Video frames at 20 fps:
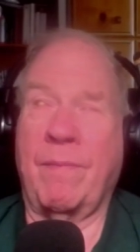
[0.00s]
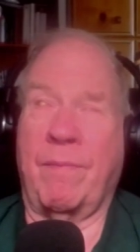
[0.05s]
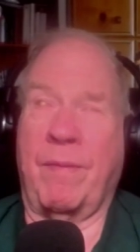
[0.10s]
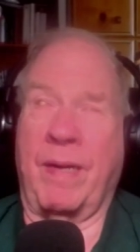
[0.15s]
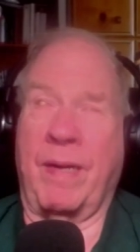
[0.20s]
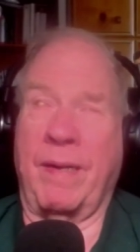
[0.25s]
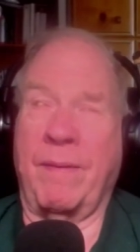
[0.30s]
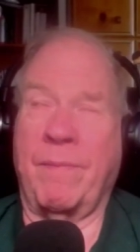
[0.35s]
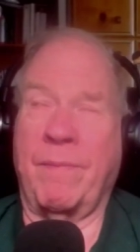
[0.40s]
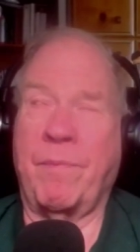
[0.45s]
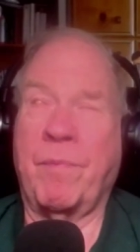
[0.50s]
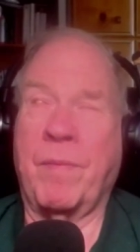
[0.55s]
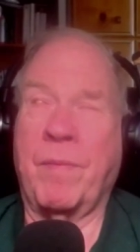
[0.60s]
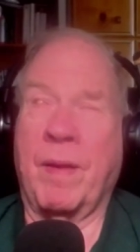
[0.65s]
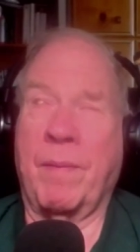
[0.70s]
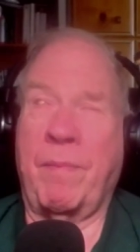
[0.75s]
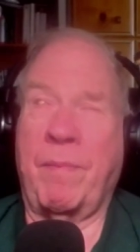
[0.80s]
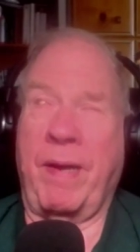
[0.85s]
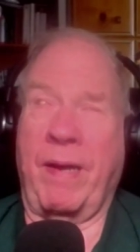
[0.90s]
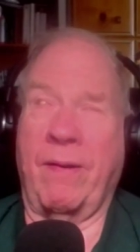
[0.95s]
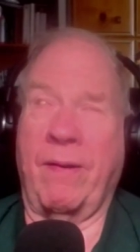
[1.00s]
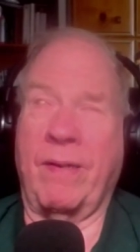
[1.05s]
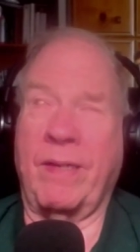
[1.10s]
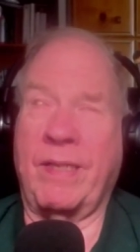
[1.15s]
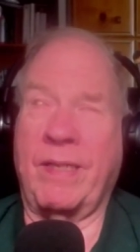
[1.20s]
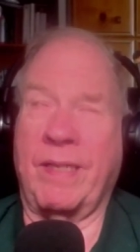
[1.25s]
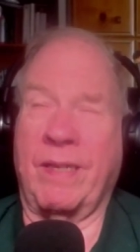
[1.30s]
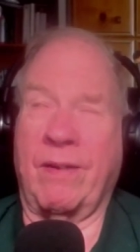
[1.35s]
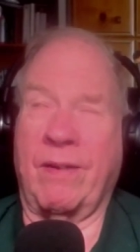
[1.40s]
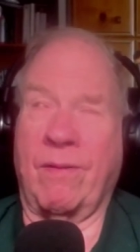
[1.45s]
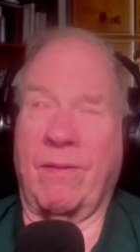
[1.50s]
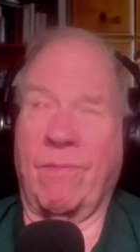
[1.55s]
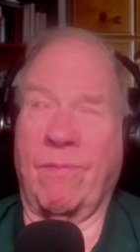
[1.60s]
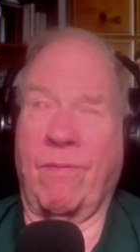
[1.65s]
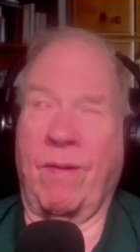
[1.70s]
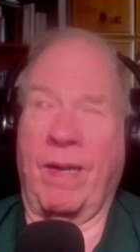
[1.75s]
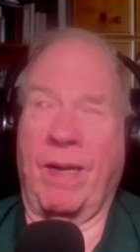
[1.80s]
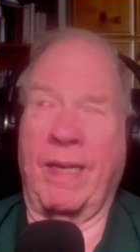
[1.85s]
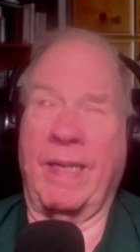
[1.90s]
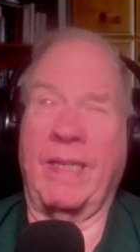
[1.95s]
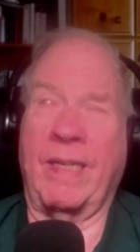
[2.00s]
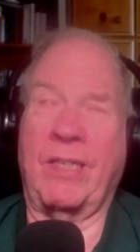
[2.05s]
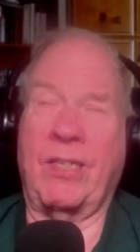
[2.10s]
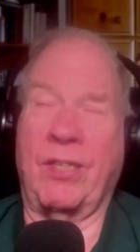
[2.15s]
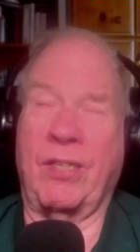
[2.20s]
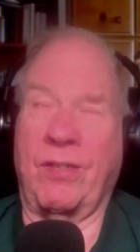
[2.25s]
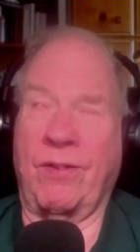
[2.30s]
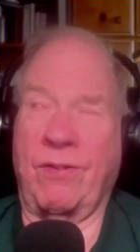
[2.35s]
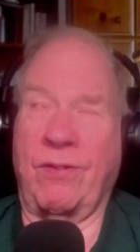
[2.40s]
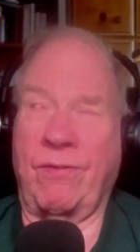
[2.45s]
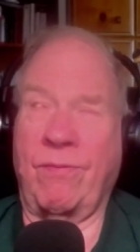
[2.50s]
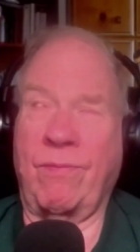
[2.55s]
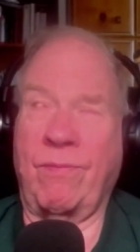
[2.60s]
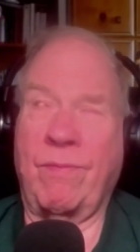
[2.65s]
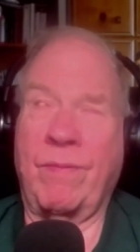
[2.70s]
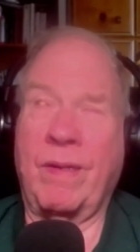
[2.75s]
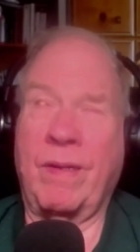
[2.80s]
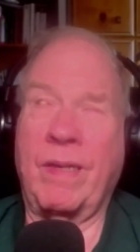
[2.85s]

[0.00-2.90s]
But parents that are willing to